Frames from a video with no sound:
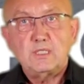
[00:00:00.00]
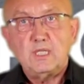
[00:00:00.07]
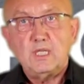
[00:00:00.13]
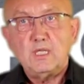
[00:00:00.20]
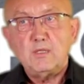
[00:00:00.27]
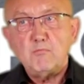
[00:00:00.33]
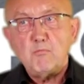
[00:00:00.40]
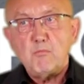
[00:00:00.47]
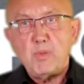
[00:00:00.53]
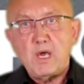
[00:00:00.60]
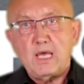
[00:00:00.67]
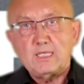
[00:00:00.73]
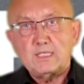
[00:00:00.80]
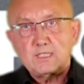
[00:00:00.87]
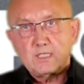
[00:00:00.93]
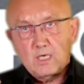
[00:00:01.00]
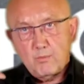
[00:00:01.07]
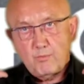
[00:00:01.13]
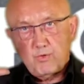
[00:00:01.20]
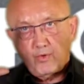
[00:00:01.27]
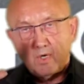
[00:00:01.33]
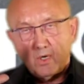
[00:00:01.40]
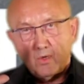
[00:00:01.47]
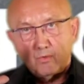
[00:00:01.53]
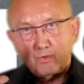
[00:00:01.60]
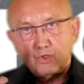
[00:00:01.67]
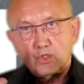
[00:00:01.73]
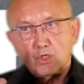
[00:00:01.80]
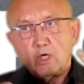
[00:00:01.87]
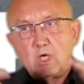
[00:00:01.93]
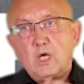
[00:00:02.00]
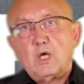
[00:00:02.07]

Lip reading: team-based approach